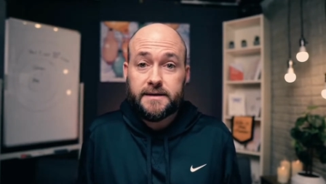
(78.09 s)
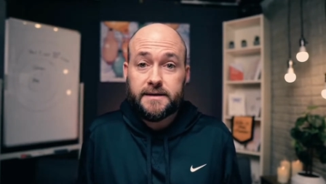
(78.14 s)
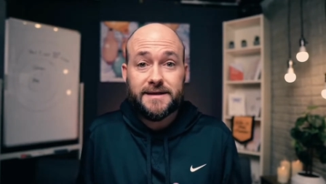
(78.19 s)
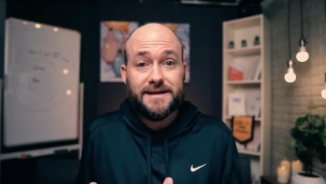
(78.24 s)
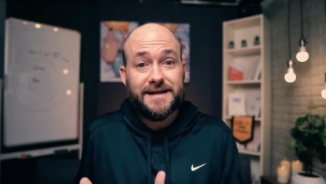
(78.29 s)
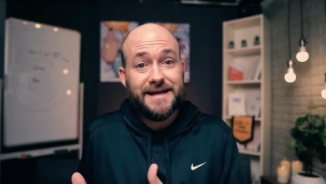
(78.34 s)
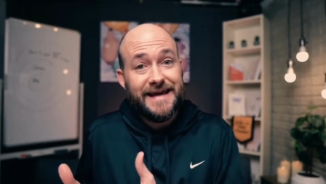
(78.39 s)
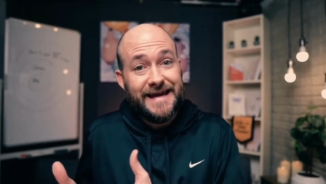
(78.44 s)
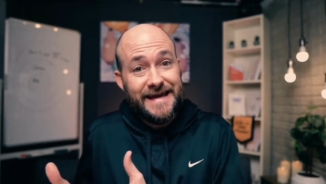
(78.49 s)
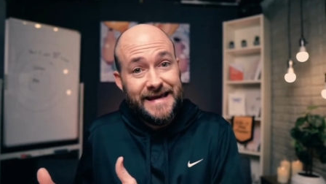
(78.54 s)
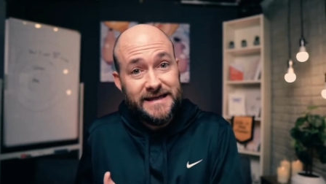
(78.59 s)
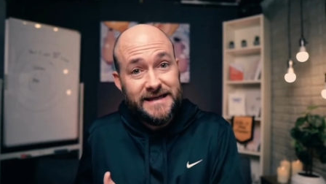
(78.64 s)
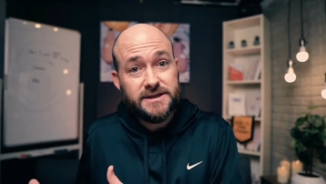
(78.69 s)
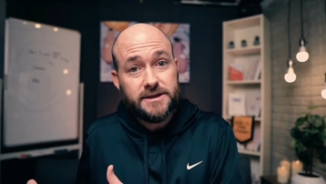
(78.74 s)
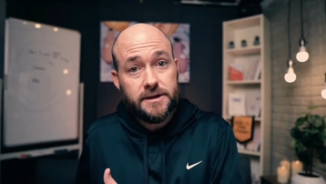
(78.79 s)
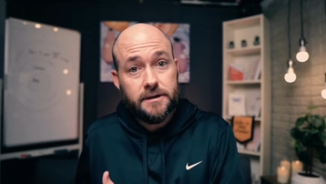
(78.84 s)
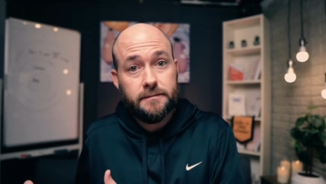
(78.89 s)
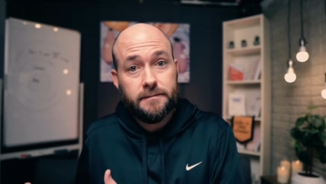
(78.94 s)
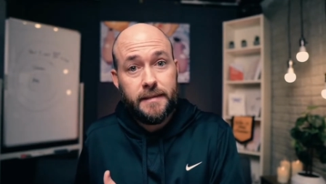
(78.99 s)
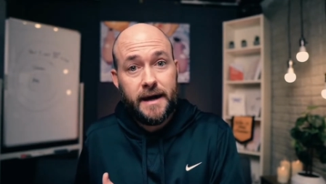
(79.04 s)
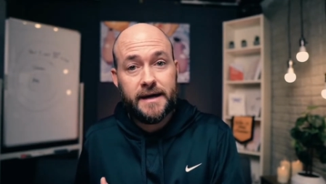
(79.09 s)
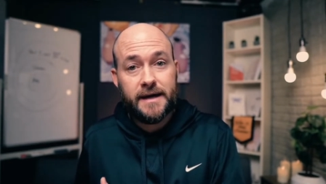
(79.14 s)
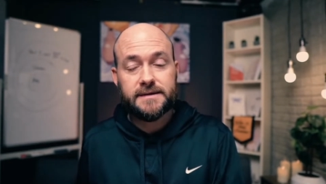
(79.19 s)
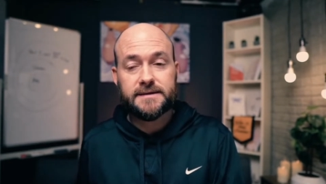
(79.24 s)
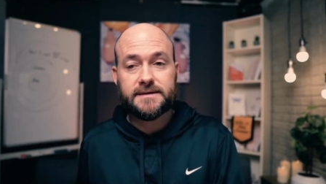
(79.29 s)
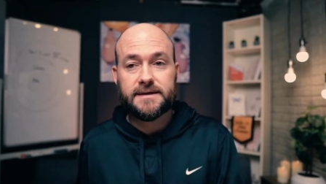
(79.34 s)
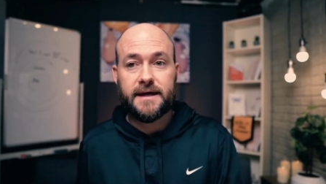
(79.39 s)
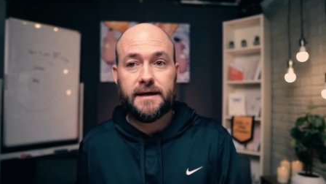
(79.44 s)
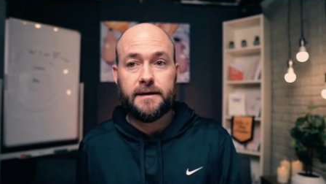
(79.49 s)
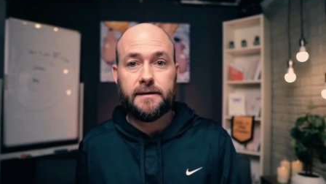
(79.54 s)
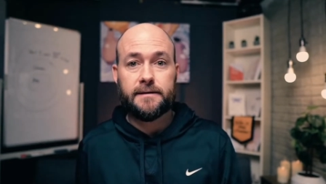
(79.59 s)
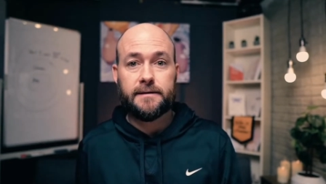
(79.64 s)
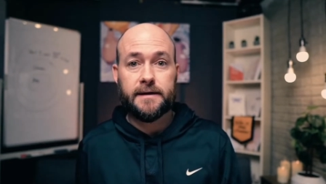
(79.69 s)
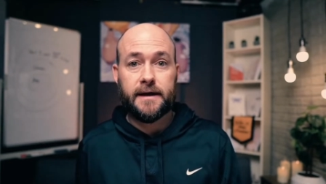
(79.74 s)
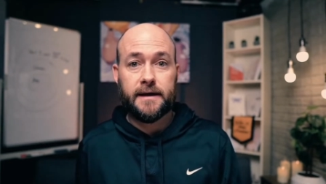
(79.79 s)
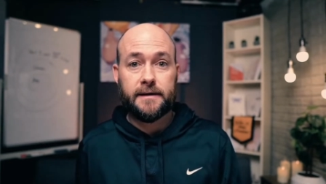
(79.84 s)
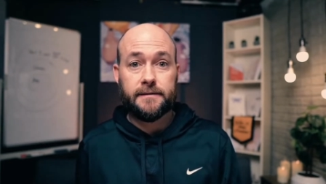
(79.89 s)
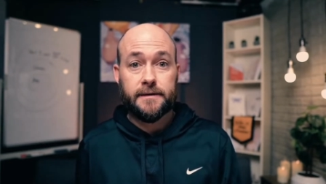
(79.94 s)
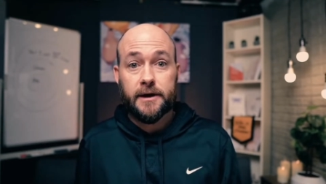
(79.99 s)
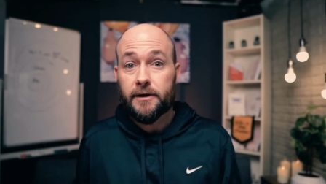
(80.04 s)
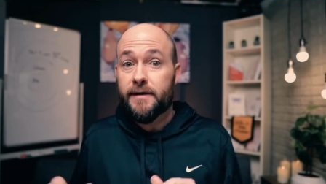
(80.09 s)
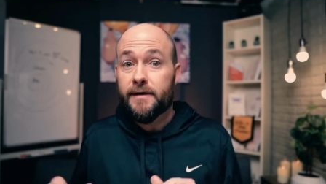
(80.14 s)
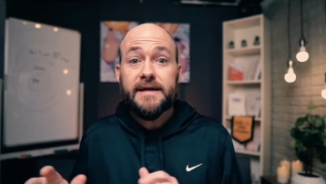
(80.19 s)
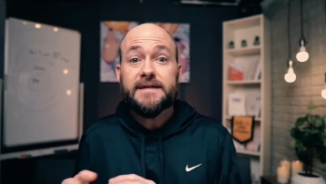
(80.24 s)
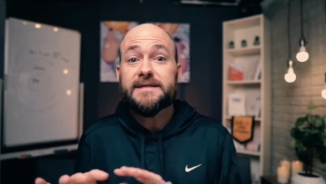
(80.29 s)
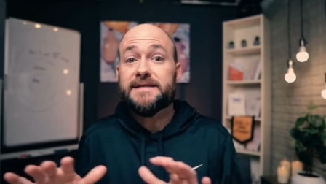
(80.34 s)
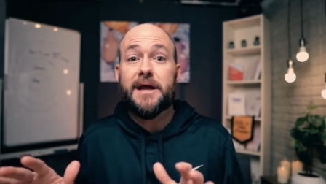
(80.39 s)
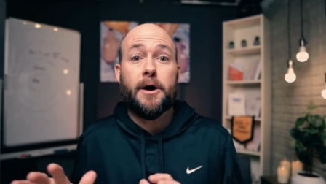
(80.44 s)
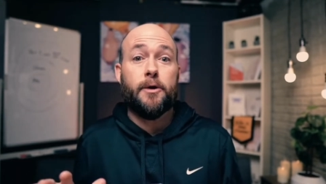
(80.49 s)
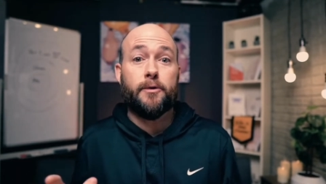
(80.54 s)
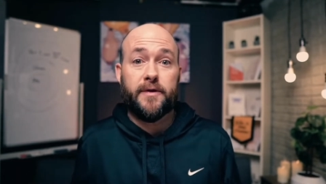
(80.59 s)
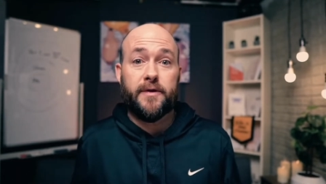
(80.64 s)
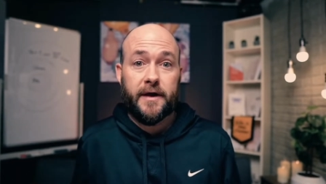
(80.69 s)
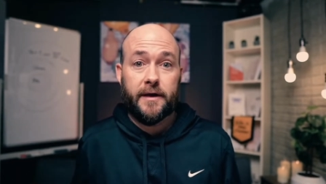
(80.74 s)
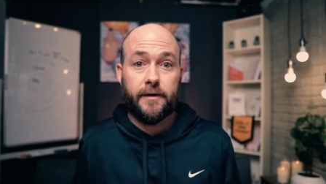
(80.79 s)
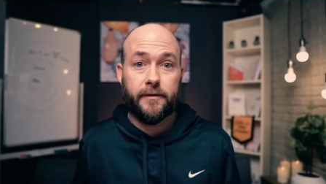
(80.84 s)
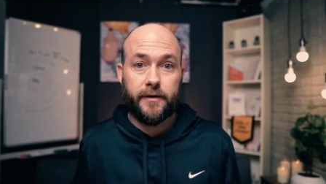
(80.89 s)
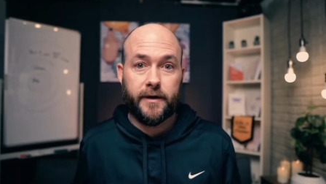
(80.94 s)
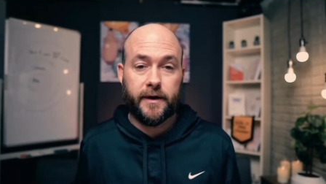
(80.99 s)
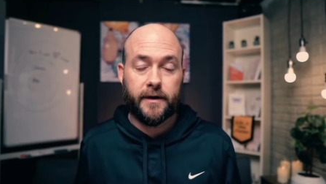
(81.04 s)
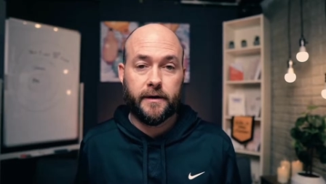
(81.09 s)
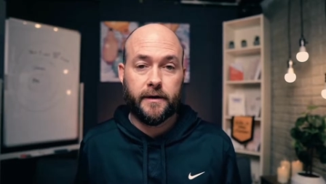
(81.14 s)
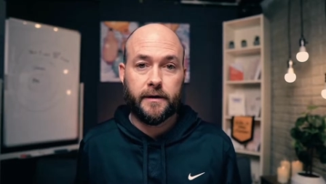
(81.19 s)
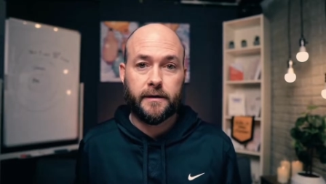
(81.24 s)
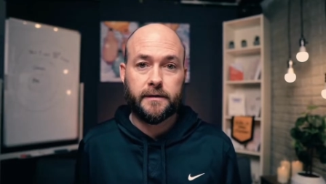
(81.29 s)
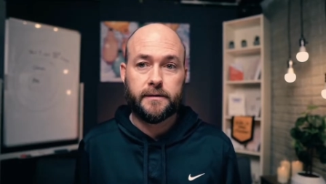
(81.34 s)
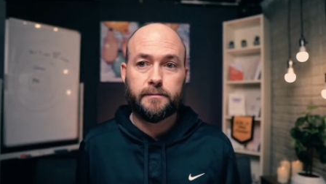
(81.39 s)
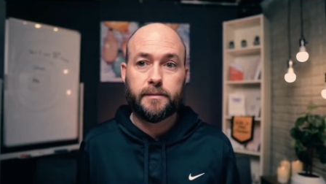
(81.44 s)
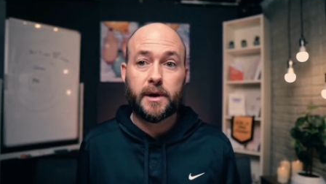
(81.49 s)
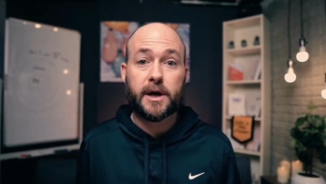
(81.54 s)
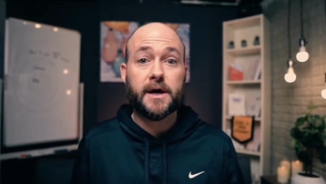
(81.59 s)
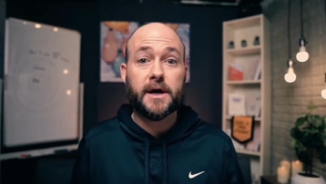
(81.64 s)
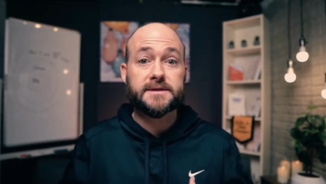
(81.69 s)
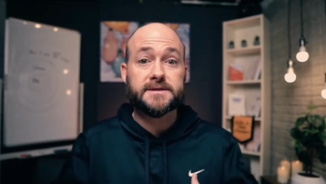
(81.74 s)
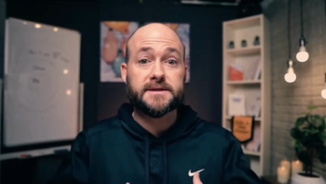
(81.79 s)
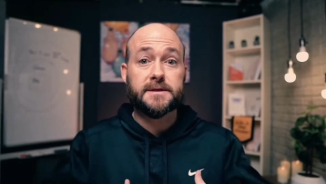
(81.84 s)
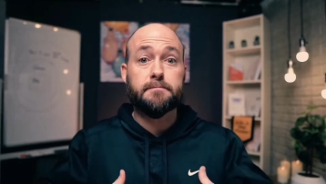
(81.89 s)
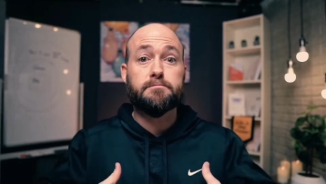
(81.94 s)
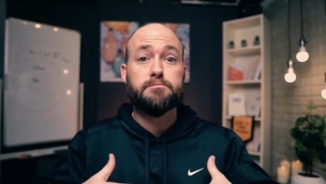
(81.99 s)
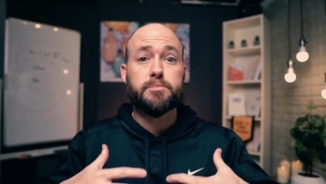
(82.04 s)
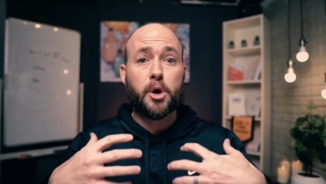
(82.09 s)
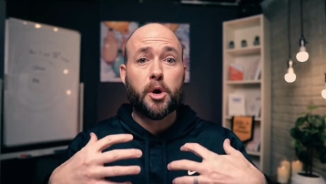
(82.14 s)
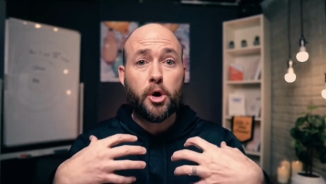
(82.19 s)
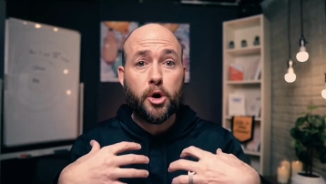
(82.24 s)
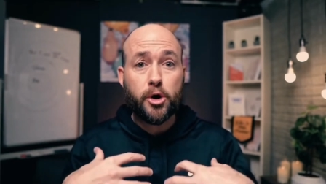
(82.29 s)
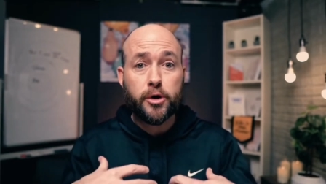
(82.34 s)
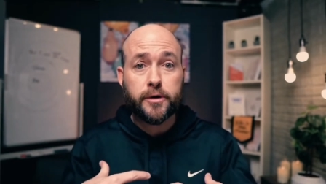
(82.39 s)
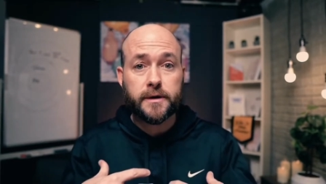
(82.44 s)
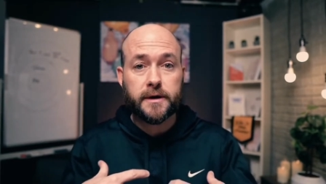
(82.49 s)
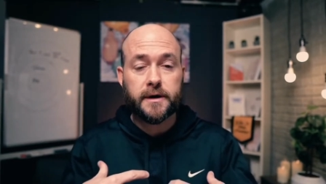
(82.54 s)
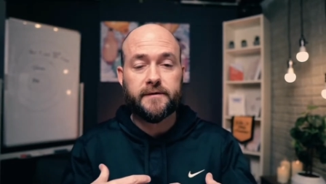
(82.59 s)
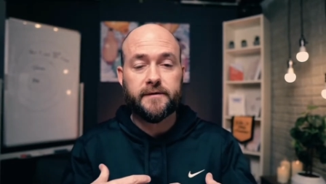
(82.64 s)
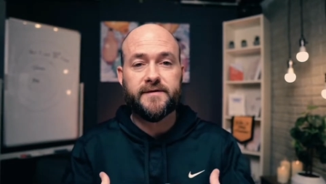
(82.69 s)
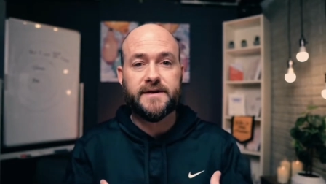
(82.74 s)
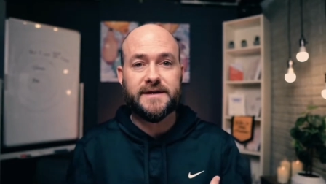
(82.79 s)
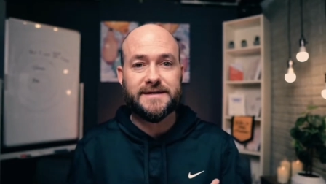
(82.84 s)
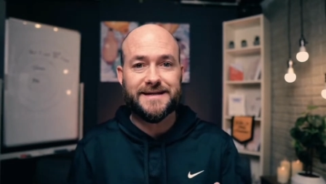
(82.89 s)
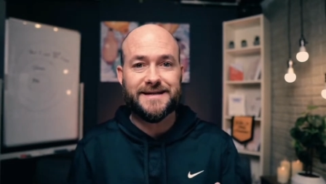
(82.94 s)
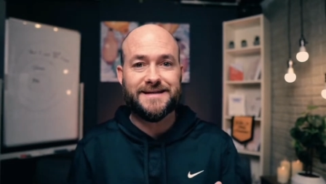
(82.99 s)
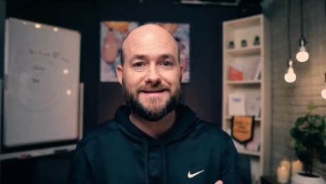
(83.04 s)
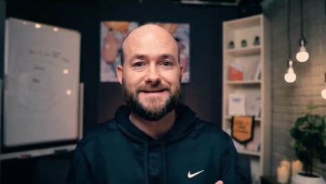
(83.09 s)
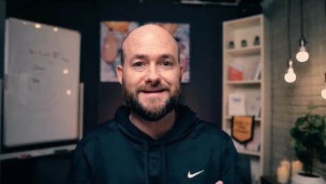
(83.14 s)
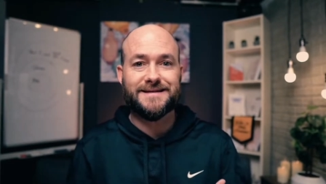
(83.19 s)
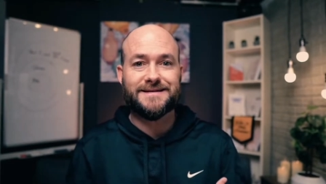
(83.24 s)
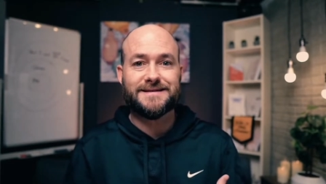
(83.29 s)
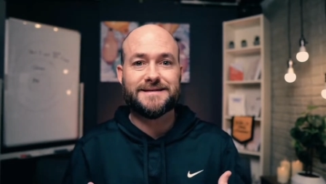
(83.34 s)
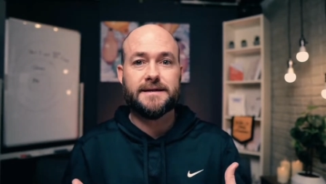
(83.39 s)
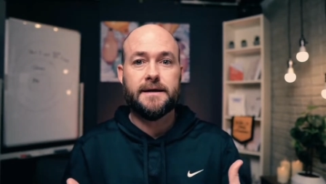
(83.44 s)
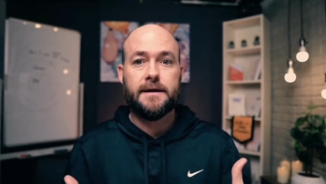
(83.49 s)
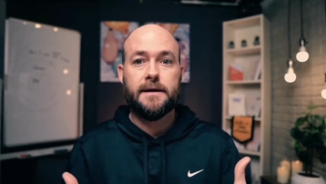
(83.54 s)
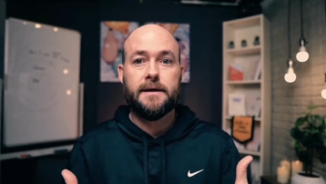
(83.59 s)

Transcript: to the Eastern mindset that there is no there there because the burden of existence,